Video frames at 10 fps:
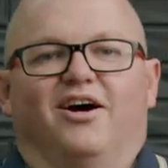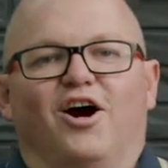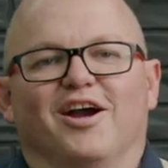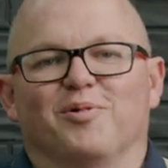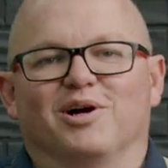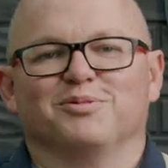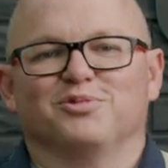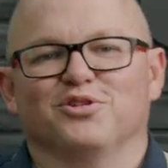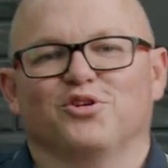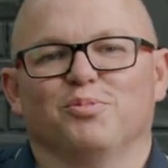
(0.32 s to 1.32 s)
Hi, welcome
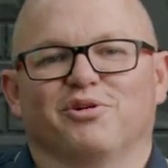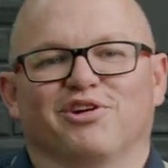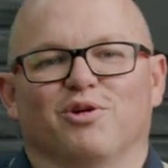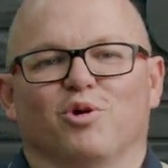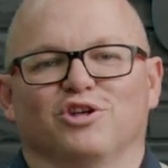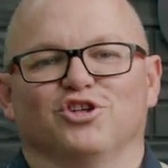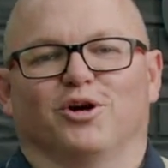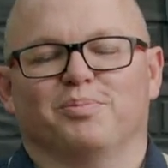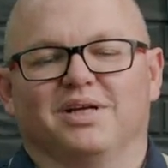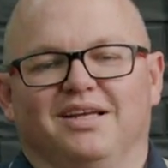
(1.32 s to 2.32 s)
to the Cooper Cricket
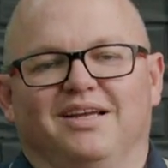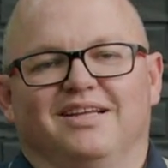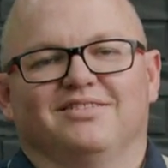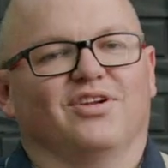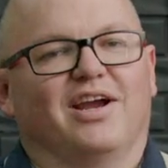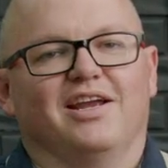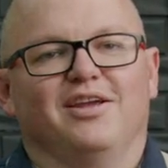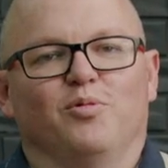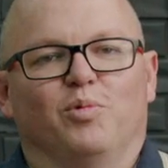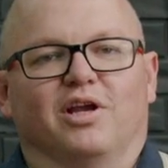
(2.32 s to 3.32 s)
Workshop.
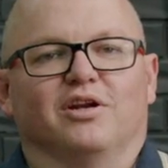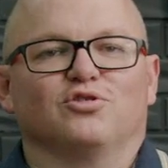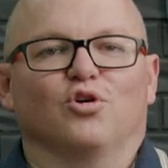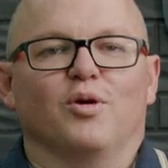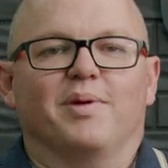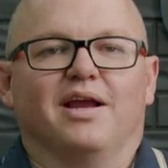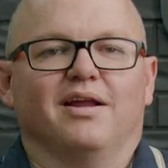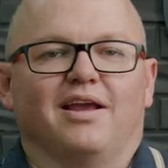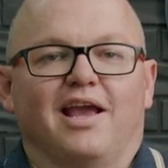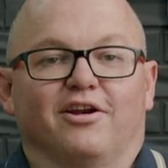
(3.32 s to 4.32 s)
Today we're going to talk
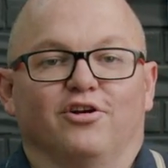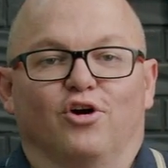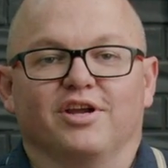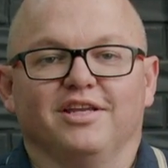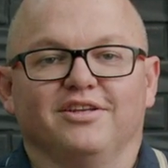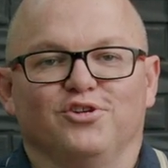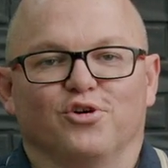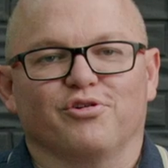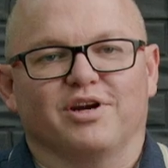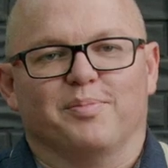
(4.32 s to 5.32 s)
about how to knock in
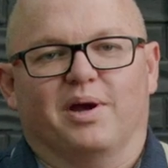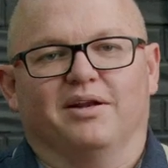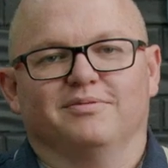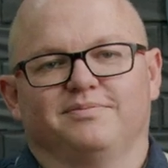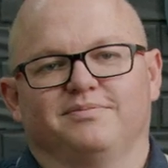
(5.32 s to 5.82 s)
your cricket bat.